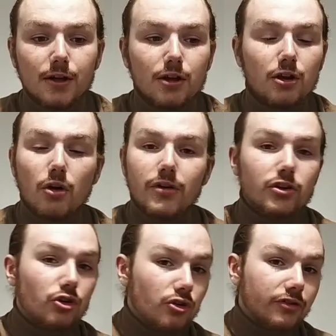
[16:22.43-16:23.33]
You don't need
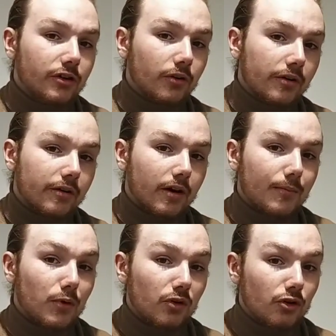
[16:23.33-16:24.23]
to use it all the
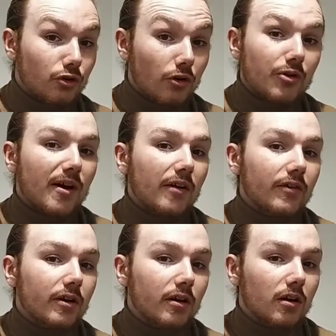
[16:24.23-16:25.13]
time, but you know you have
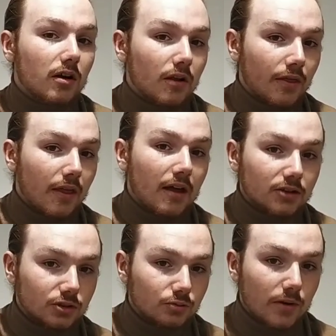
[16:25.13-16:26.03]
it, and
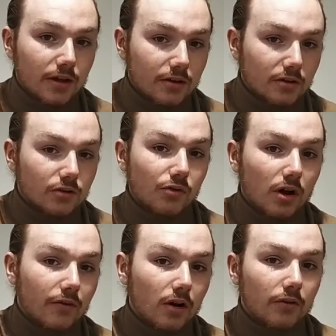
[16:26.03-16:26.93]
that's where you can
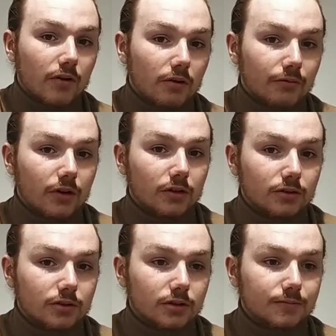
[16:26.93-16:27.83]
derive a lot of
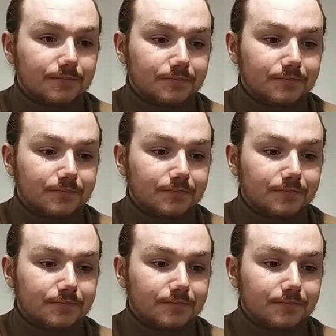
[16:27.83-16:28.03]
confidence.